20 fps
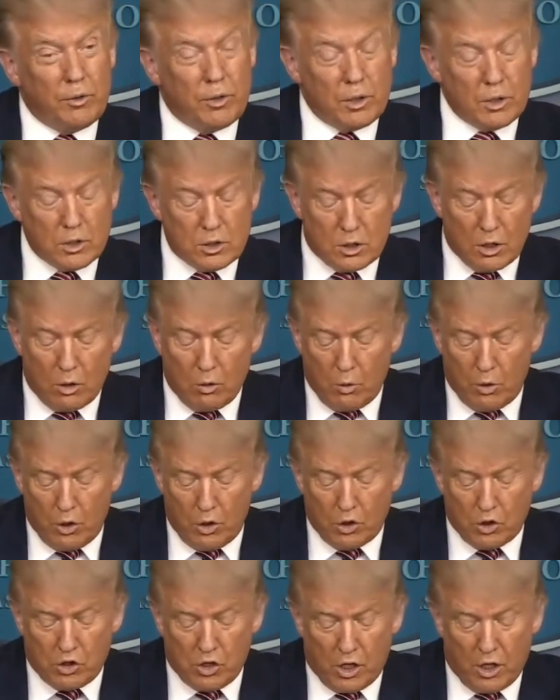So when
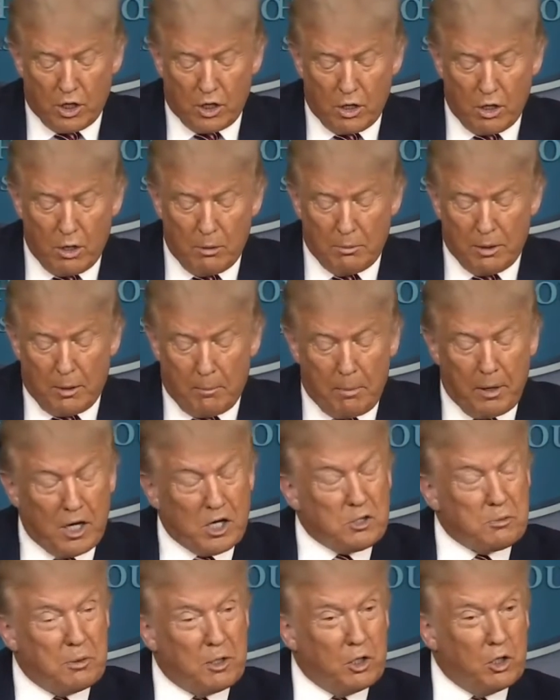you sit at home in a
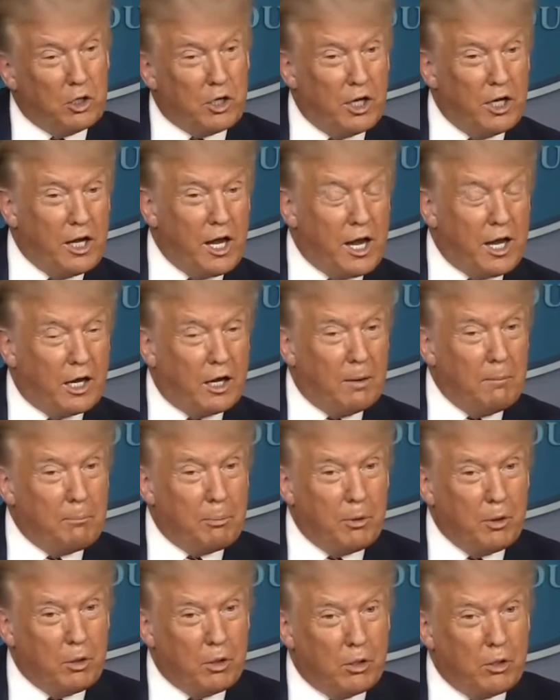basement looking at a
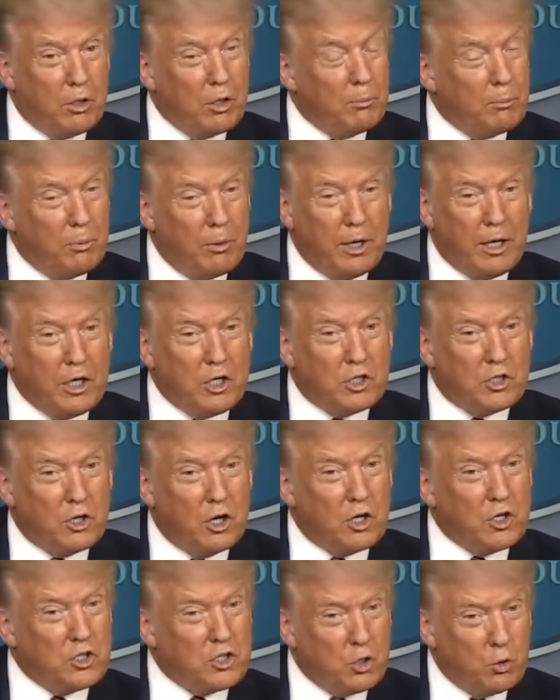computer, your brain
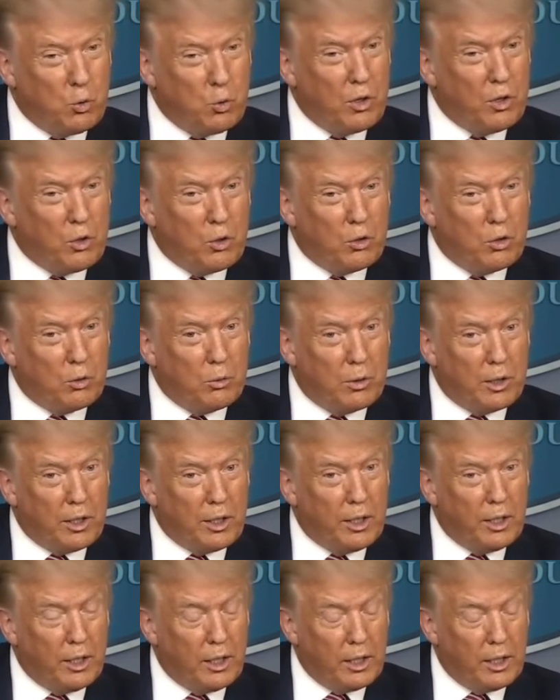starts to wither away.